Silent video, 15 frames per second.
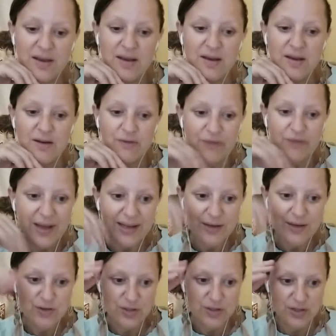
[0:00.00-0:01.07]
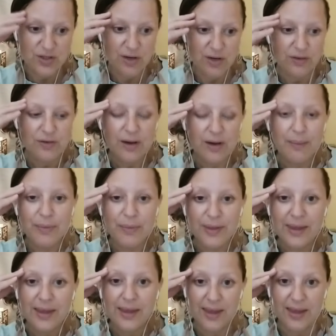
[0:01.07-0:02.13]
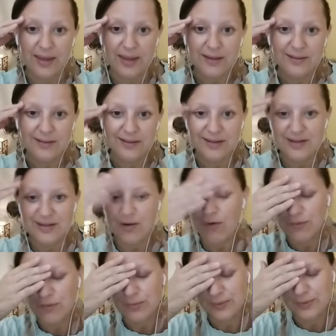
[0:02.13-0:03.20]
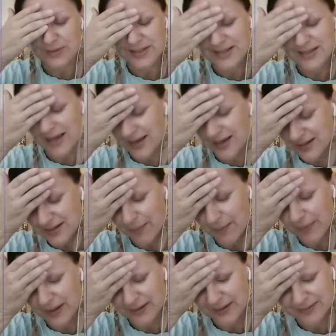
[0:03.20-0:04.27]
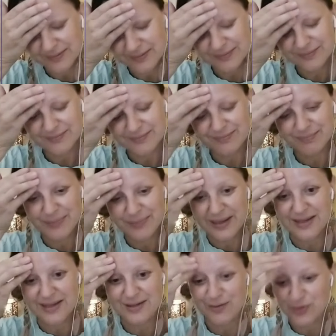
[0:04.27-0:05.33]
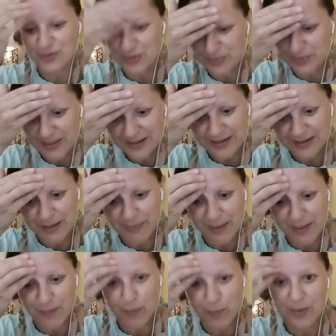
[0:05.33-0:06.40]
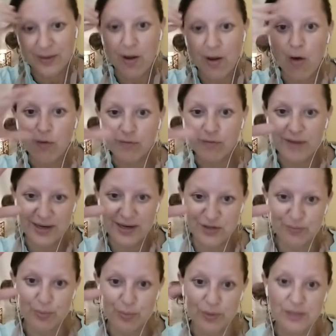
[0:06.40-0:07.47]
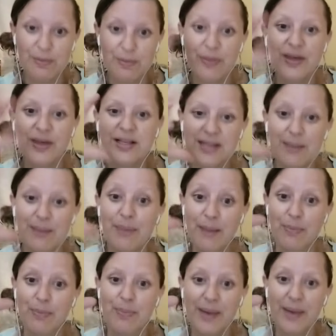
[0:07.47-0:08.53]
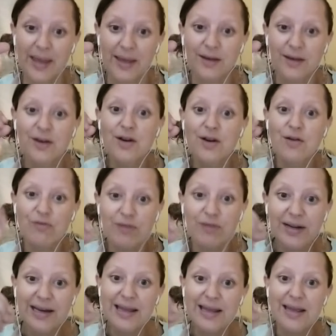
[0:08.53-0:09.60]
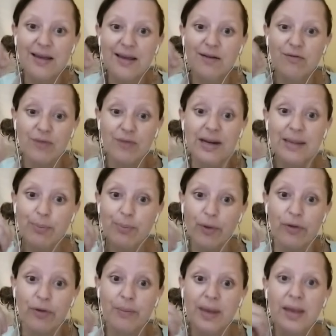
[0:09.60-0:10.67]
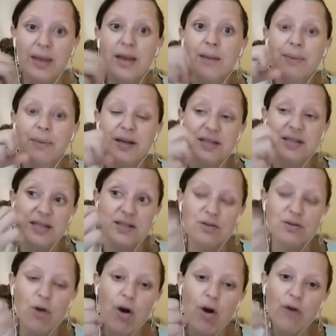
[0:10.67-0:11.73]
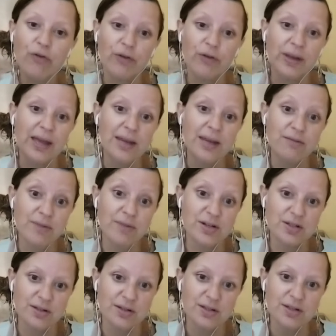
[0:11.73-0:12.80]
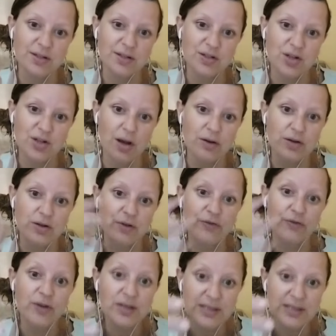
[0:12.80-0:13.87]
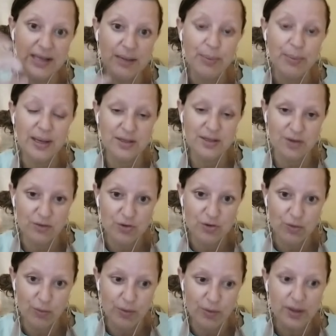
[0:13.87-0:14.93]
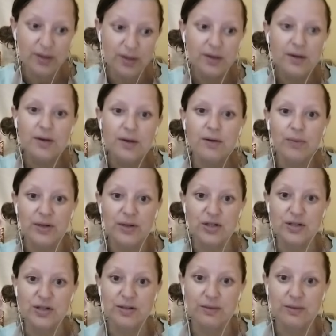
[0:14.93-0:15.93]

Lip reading: value to the child. You know, I'm thinking, and it's horrible to say be so judgmental about one whole range of books, but things like Peppa Pig really, really bother me, because it's not offering any richness to the child. You know, firstly, pigs don't talk, which is